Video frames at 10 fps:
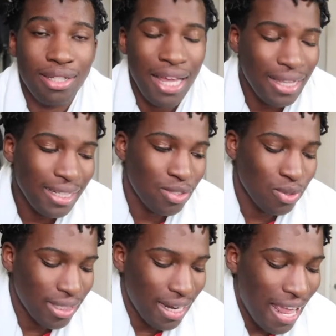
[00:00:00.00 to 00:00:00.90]
I think that's what
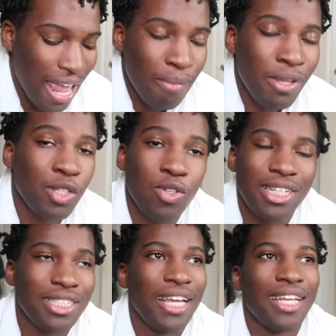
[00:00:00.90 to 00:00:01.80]
he said. Hand me the torch.
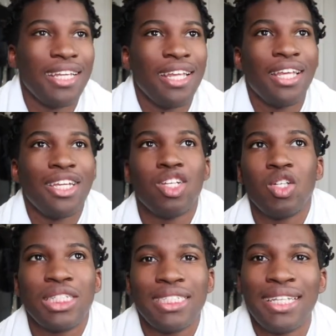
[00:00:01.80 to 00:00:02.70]
Just like, you know,
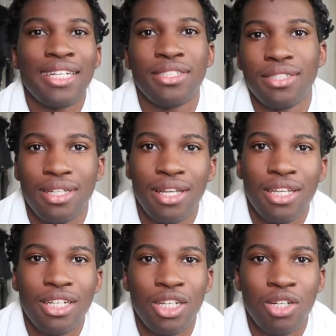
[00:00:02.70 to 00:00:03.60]
Succession.
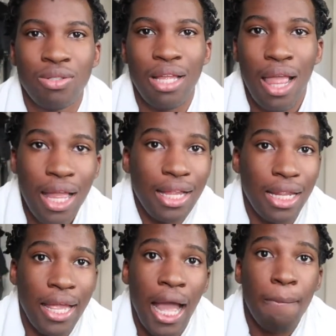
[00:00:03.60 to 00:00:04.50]
You know,
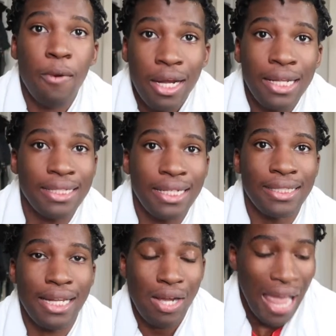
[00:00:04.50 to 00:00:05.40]
like I'm running things
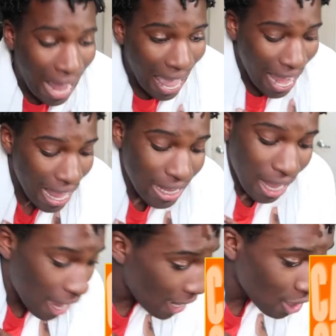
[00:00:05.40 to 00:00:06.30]
now.
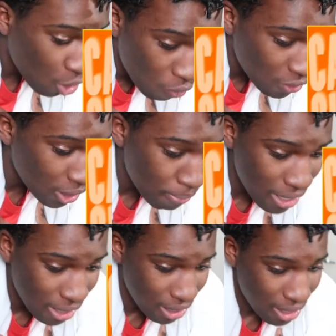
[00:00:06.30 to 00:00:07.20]
Hand it over to
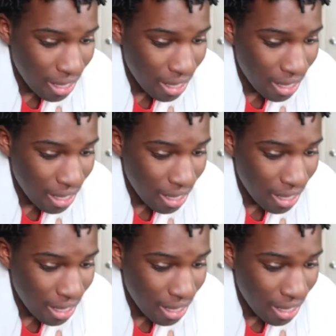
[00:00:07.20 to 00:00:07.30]
me.